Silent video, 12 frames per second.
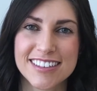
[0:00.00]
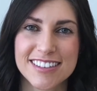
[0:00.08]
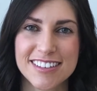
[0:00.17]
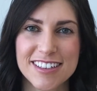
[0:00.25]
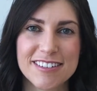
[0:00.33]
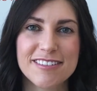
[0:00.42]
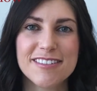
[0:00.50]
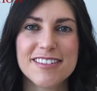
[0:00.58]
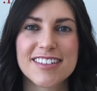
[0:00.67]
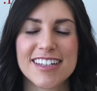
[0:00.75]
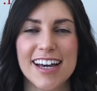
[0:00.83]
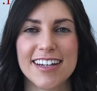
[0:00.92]
to
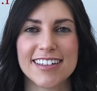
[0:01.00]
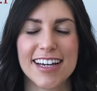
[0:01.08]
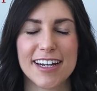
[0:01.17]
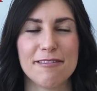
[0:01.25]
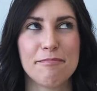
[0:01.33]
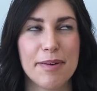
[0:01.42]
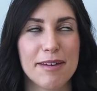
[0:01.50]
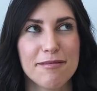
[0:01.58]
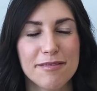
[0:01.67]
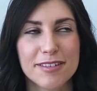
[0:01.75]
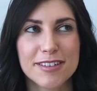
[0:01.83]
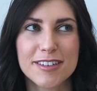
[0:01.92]
use and kind of
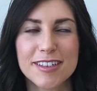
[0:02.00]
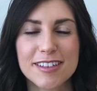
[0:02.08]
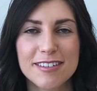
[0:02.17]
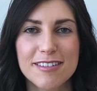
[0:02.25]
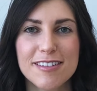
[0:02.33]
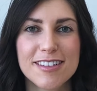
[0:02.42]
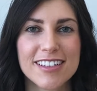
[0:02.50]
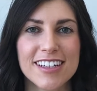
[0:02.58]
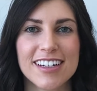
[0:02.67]
painful to use,